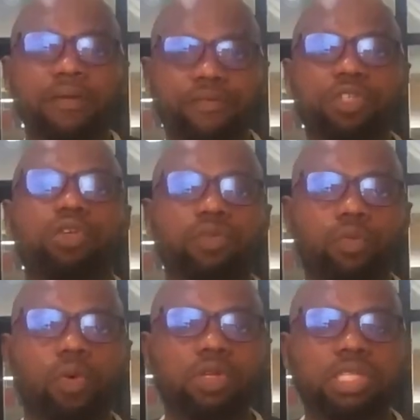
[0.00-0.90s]
by virtue of
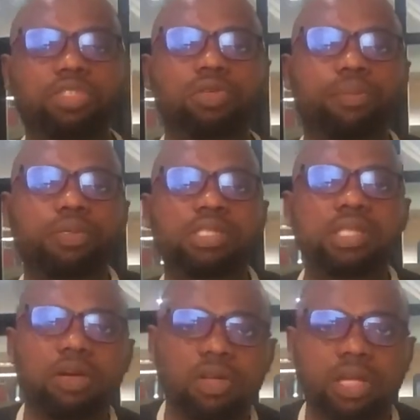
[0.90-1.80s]
the words that you're
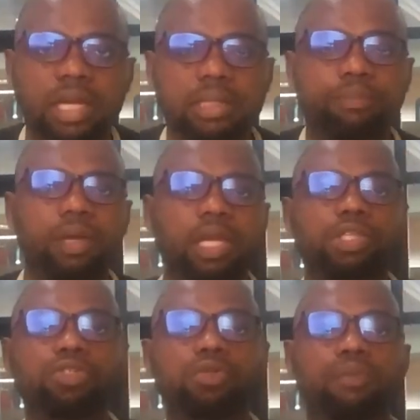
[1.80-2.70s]
putting there on the landing
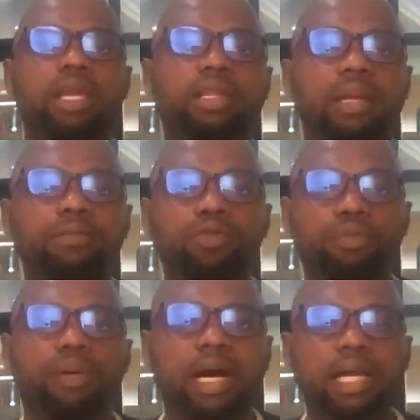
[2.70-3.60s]
page to make them to
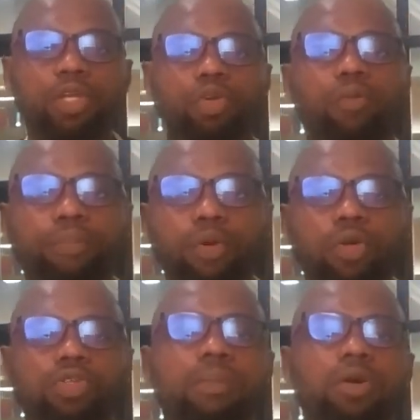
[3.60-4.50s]
buy your
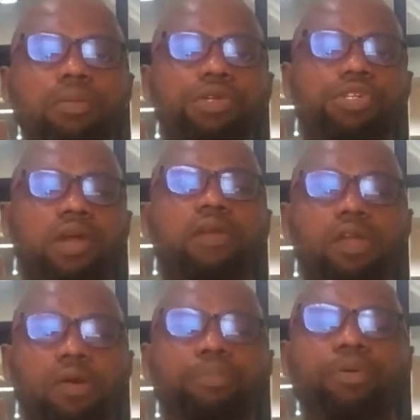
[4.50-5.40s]
book. So I'm going to be sharing
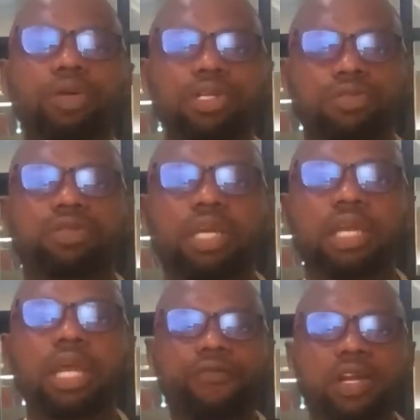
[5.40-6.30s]
the components
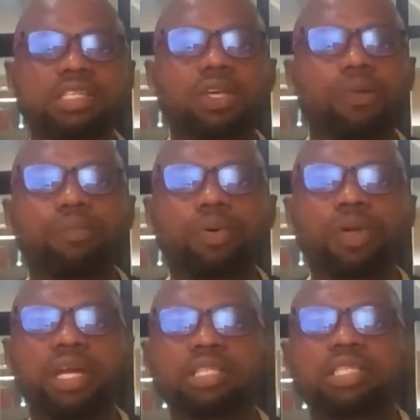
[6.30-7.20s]
today. The first
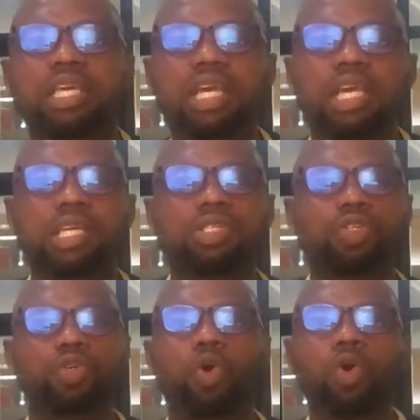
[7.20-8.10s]
component is
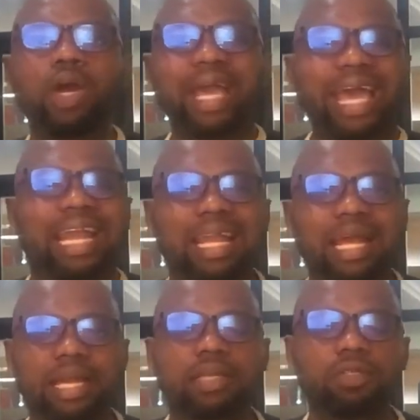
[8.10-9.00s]
your
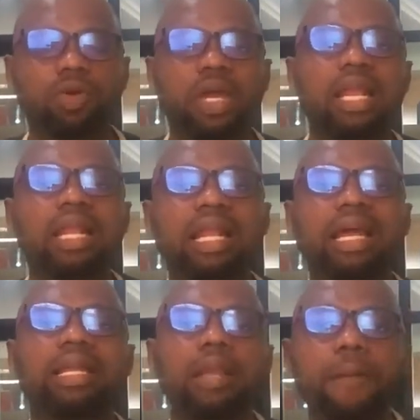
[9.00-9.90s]
headline. Your
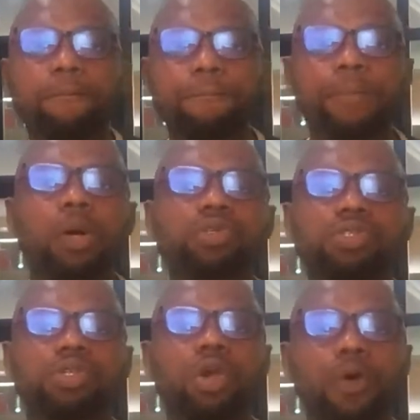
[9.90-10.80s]
headline
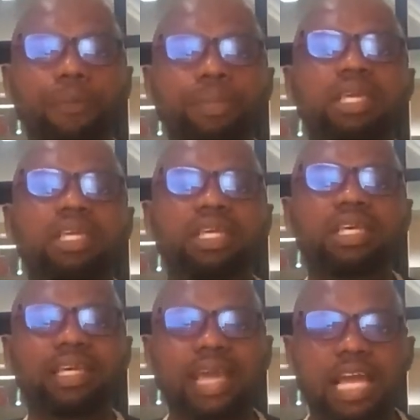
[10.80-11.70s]
must
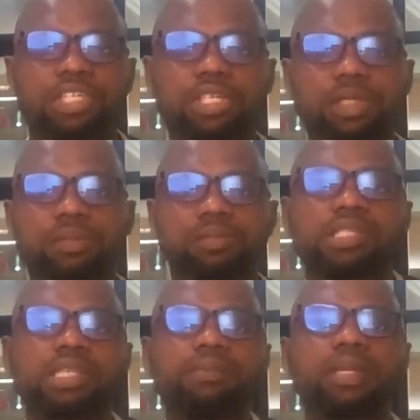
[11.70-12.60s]
be catchy. It's
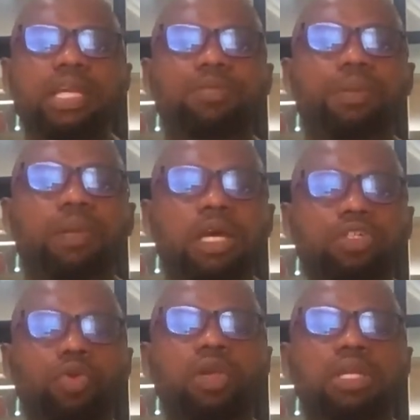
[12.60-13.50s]
the same thing as people are
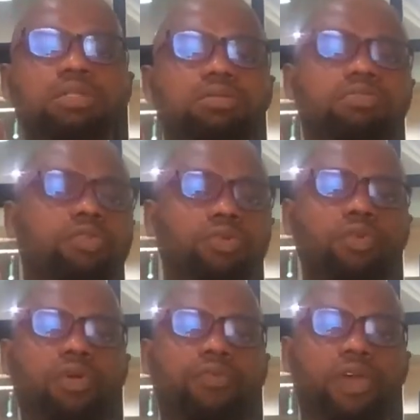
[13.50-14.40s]
scrolling
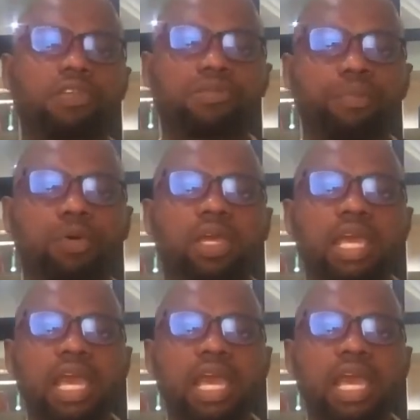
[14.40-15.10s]
through on Facebook